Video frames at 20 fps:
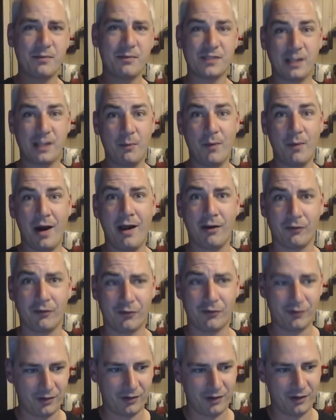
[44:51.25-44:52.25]
somewhere
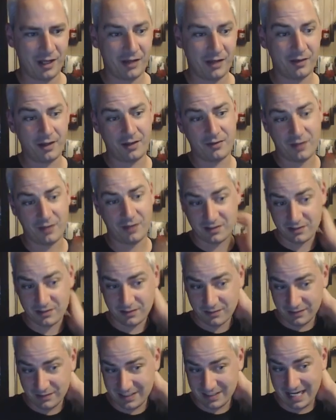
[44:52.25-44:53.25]
else on
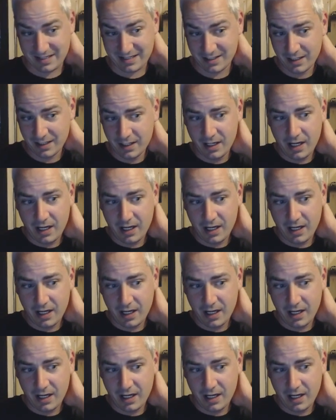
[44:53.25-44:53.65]
that date.